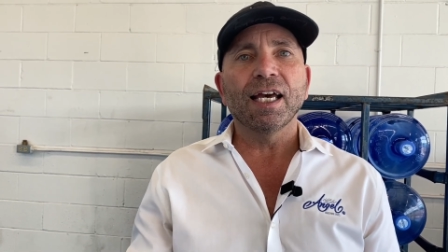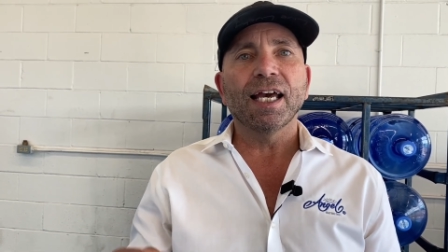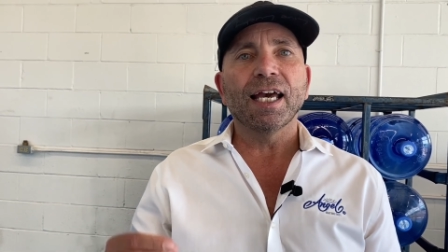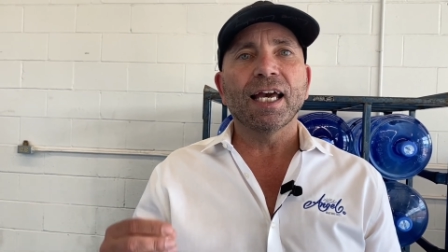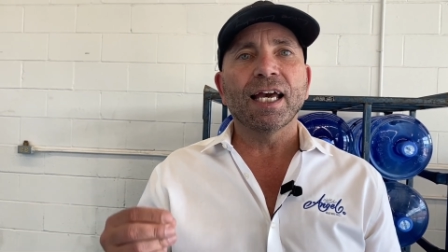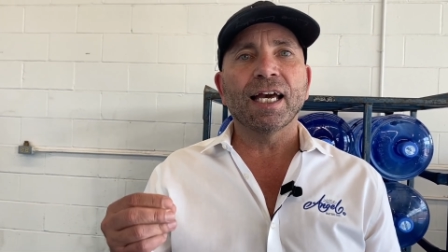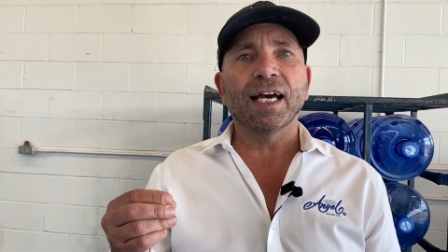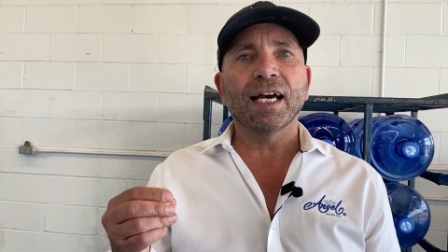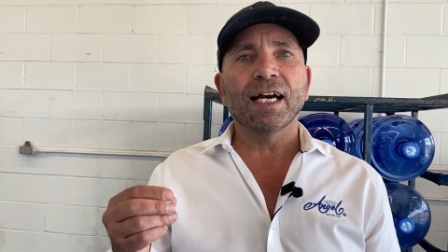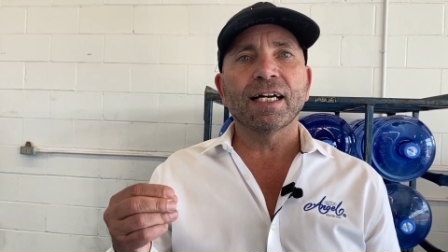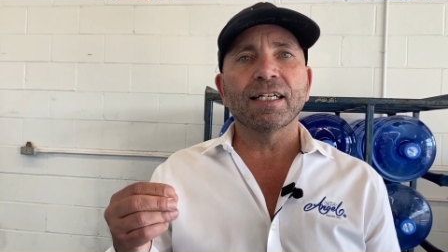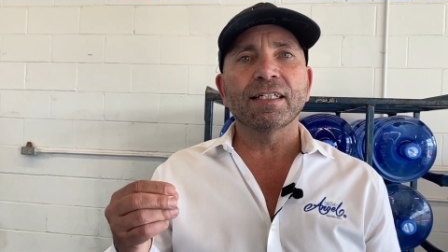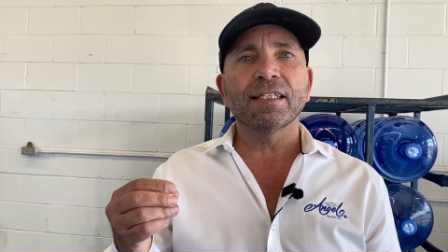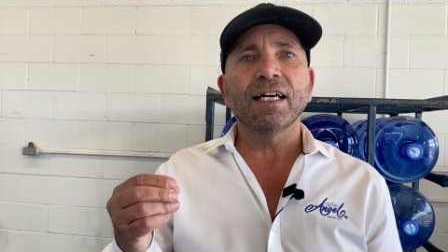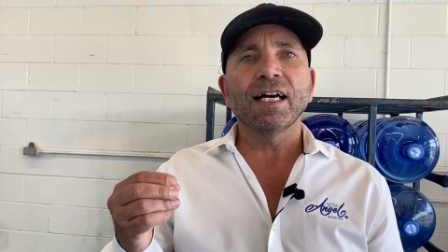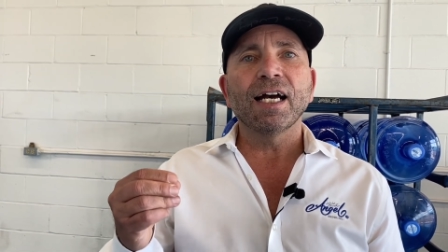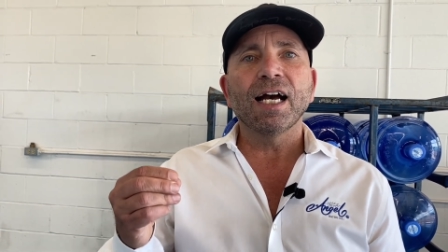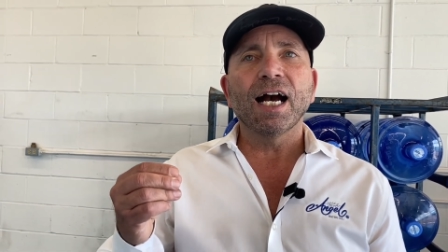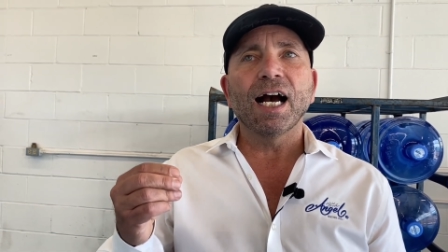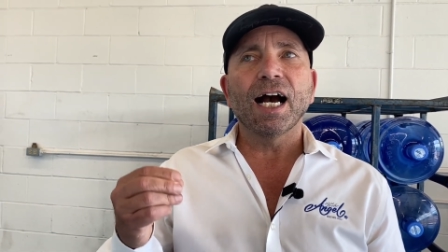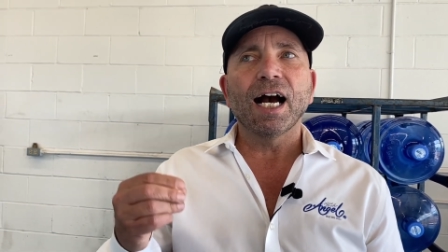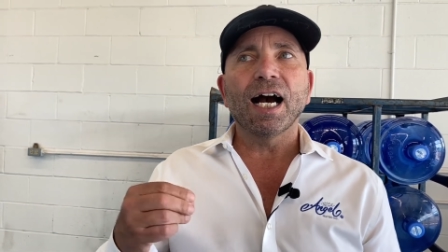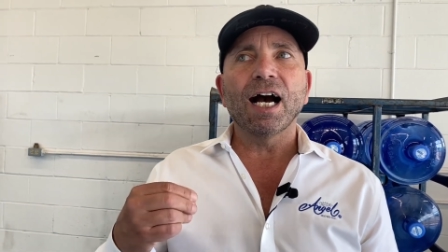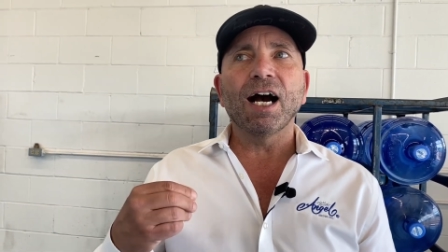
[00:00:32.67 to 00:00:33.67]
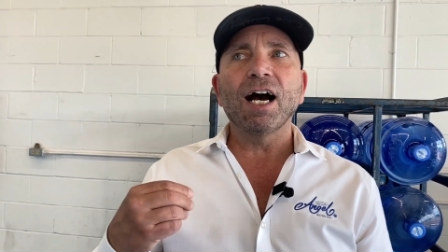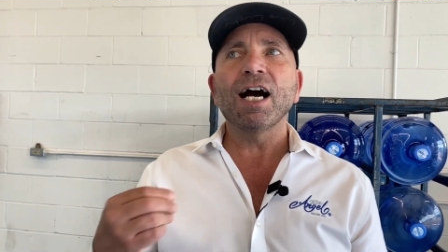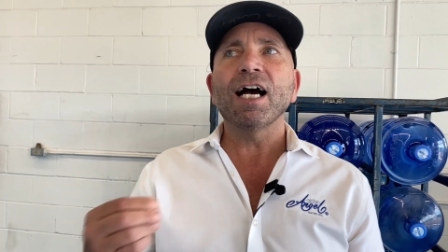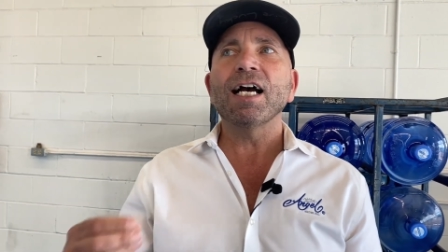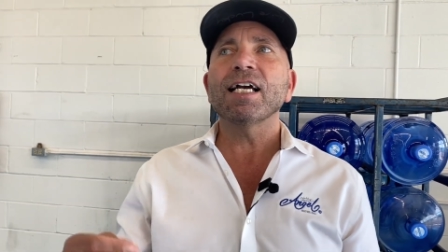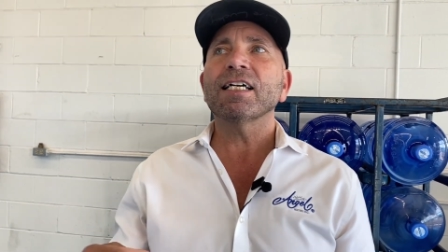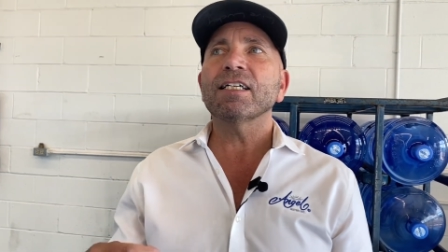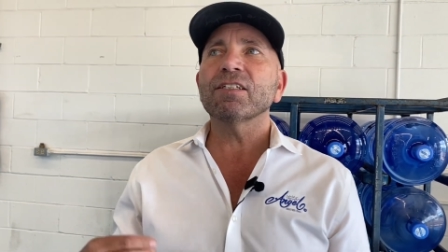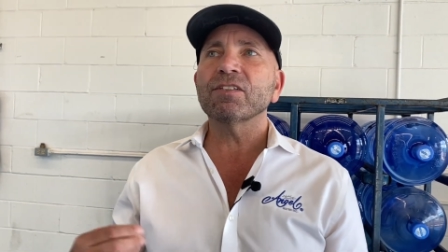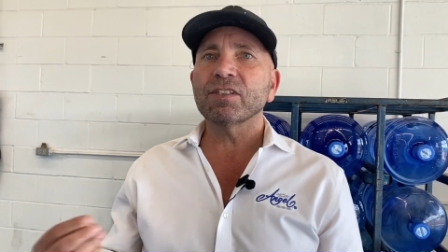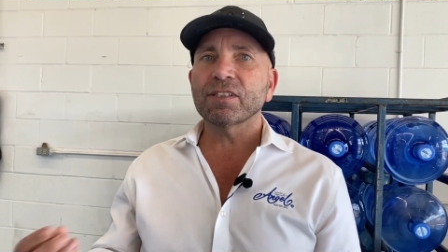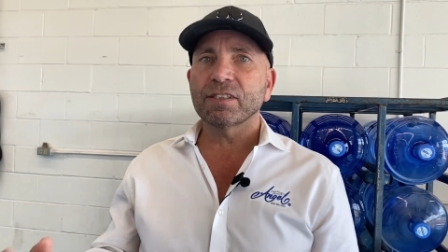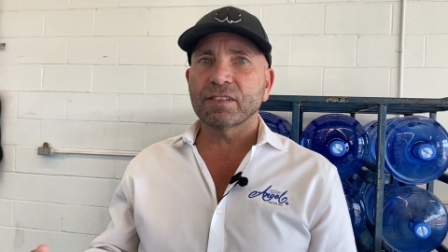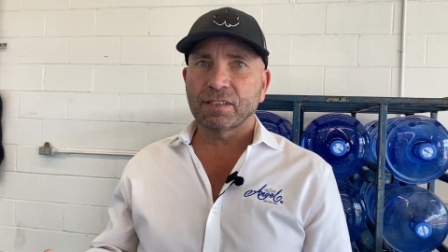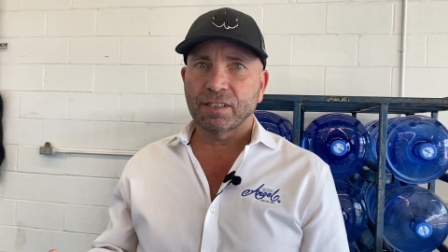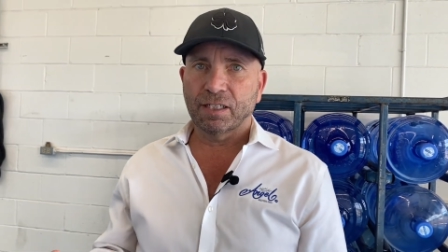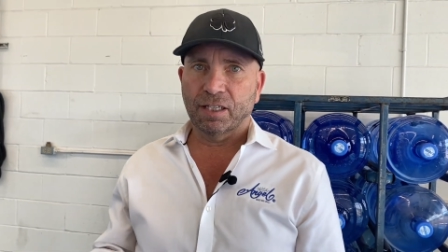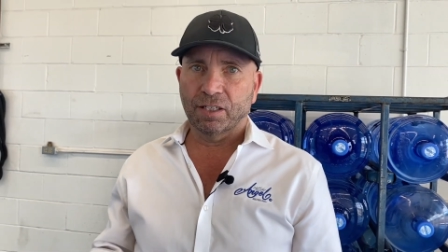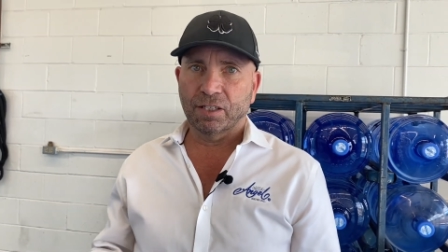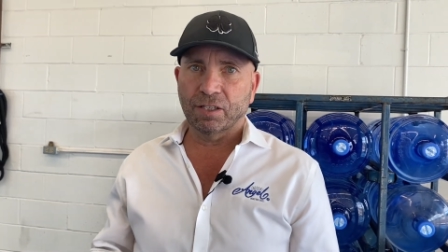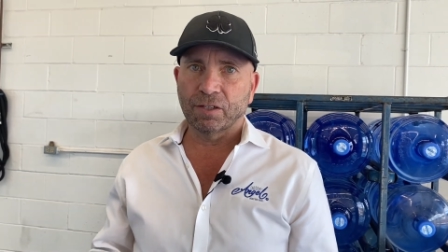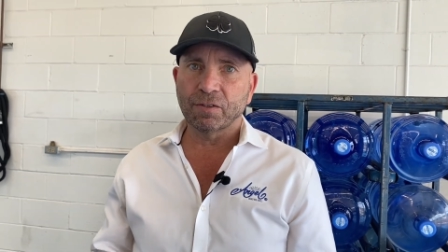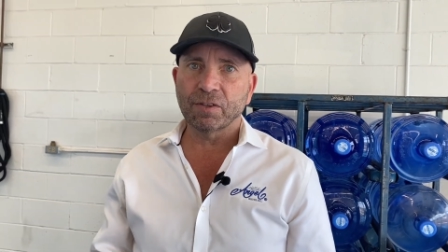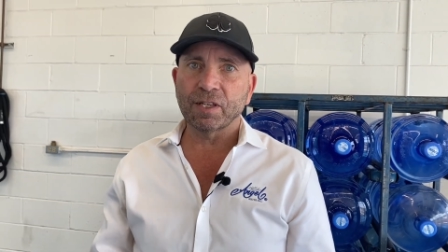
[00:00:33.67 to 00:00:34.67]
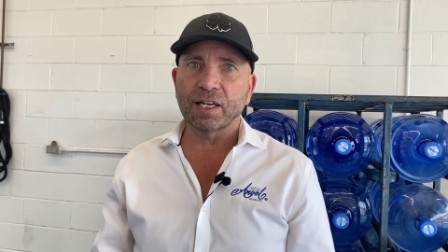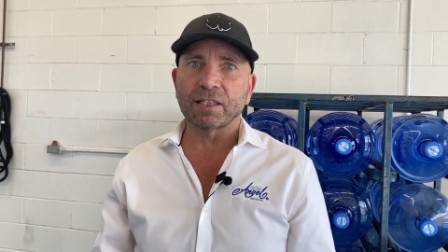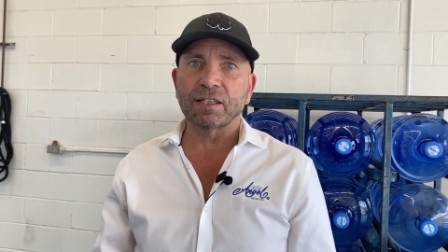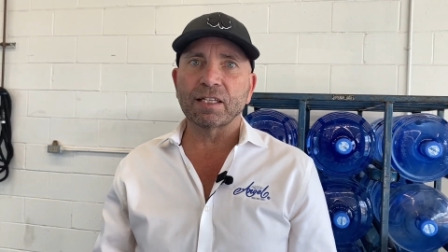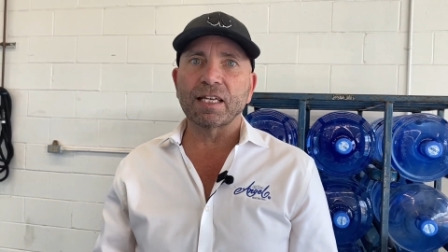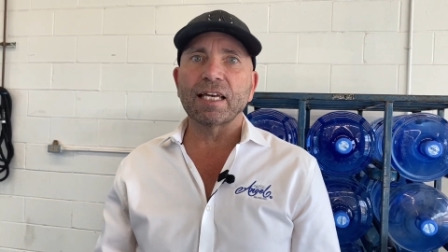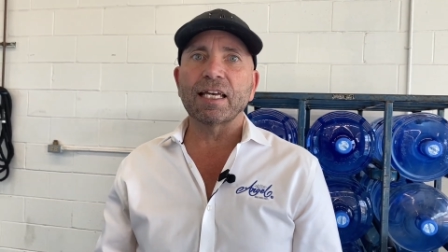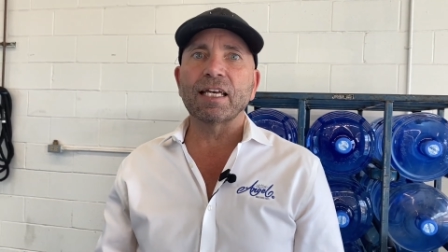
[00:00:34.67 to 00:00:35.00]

And I can just tell you that